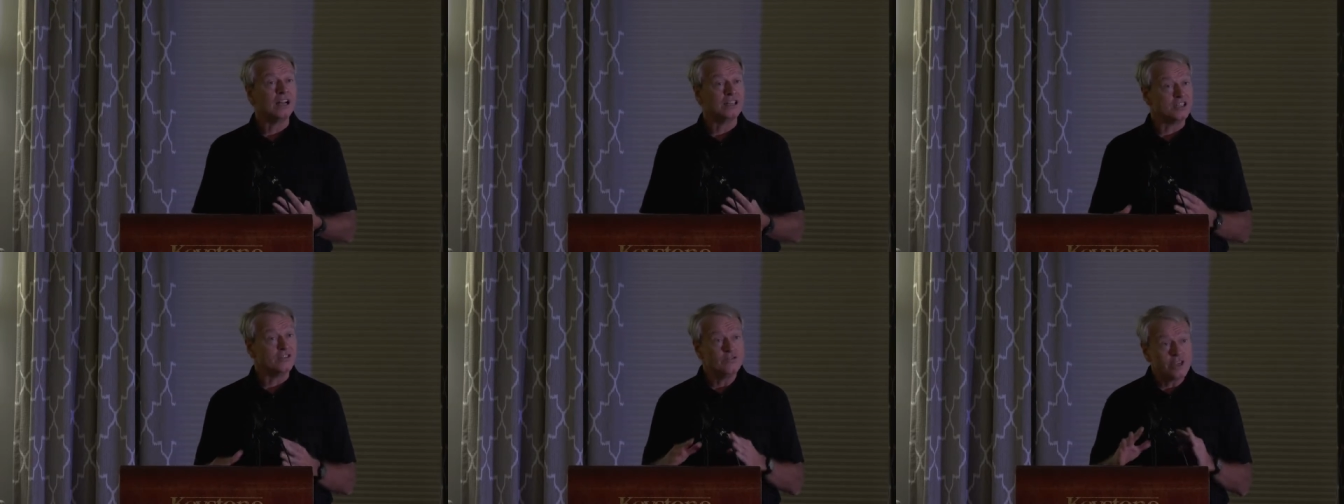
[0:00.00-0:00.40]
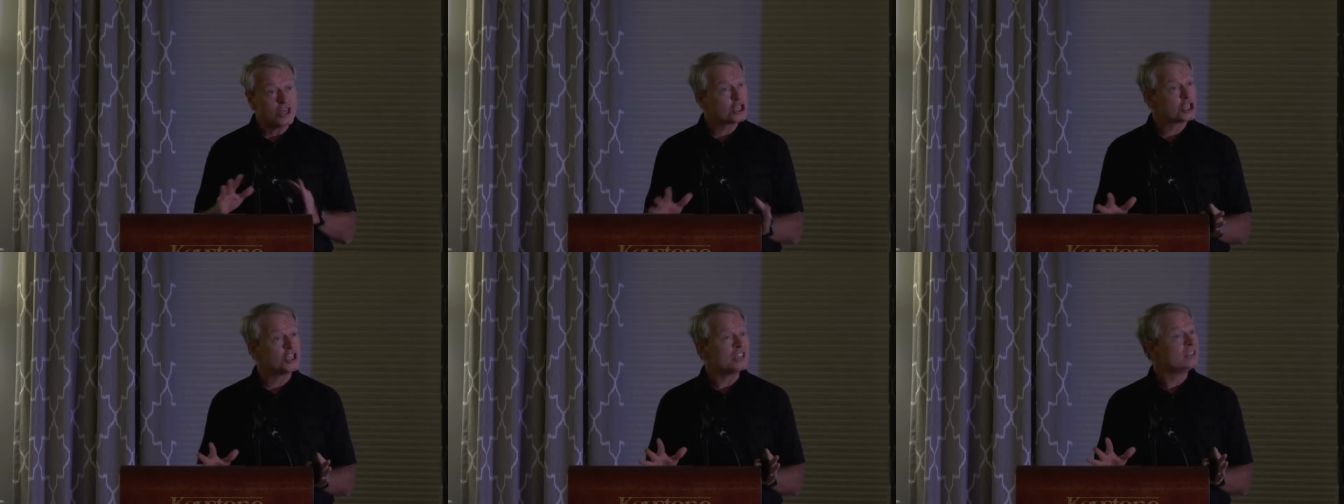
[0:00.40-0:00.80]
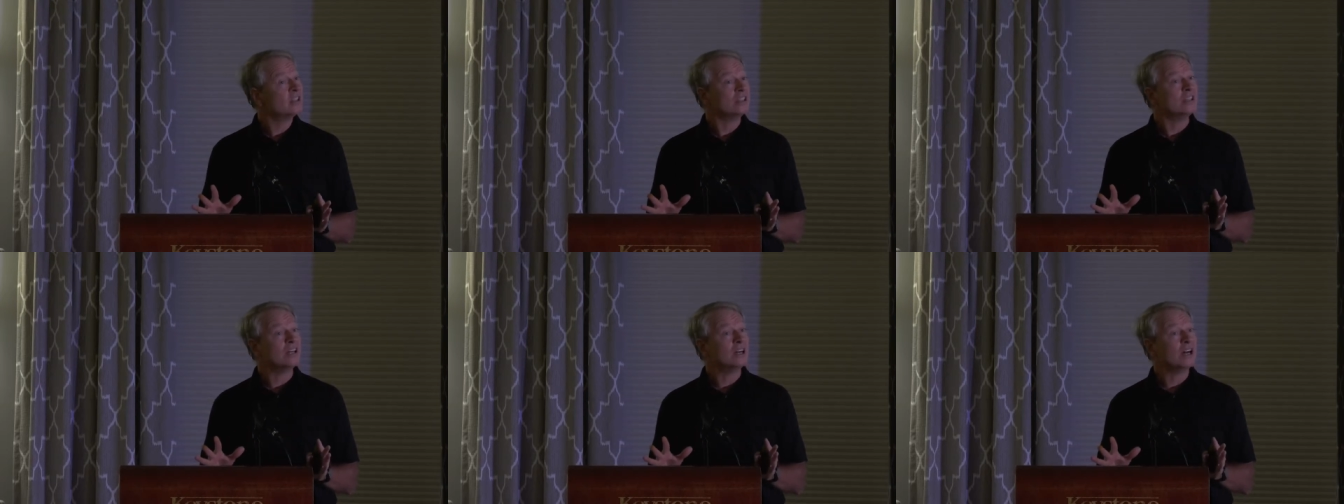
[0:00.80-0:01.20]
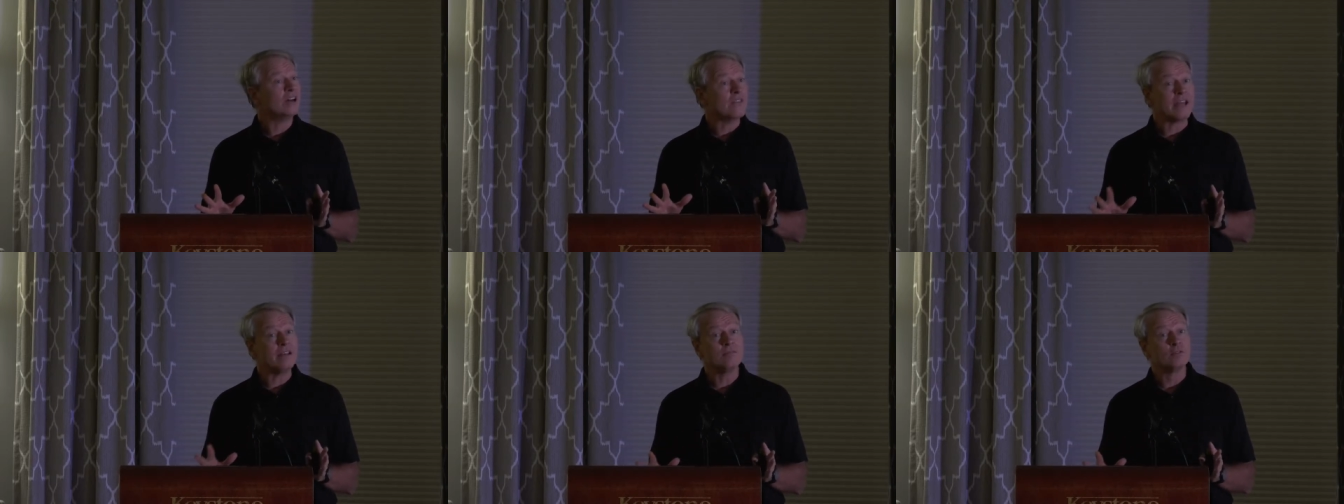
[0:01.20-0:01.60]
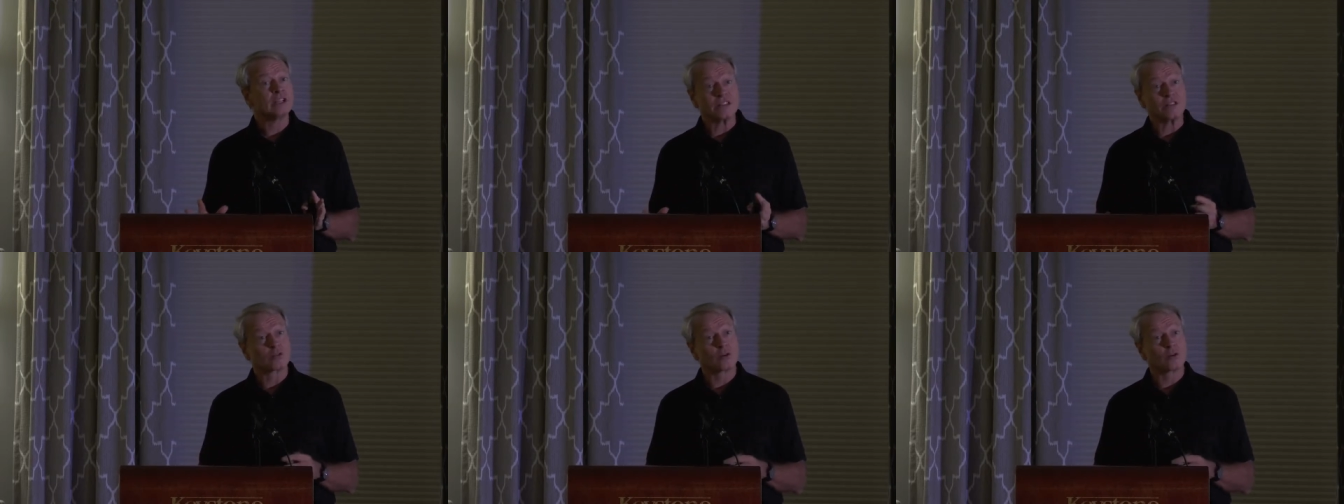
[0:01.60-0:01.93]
a division uh, that really